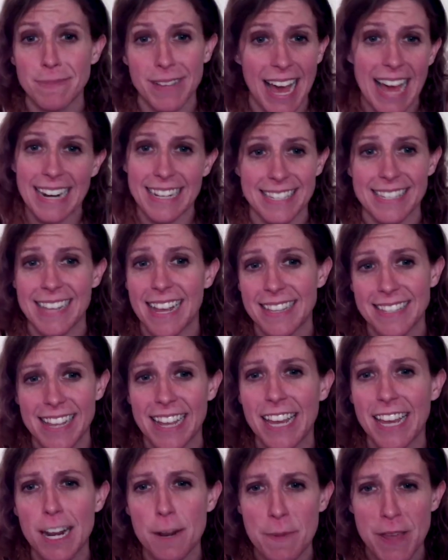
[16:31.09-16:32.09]
kind of sense,
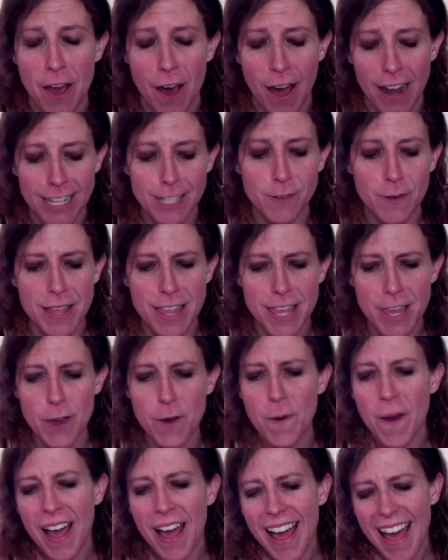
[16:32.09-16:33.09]
I got to be honest with
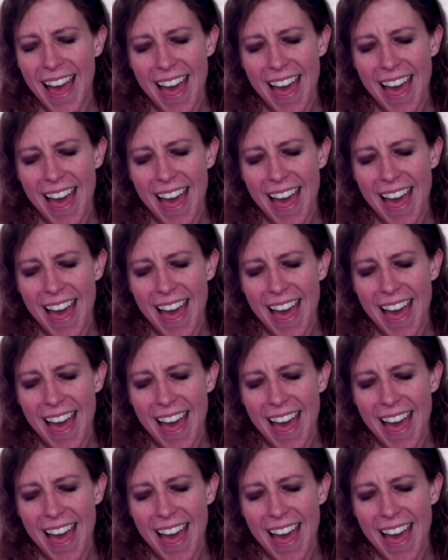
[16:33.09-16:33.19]
you,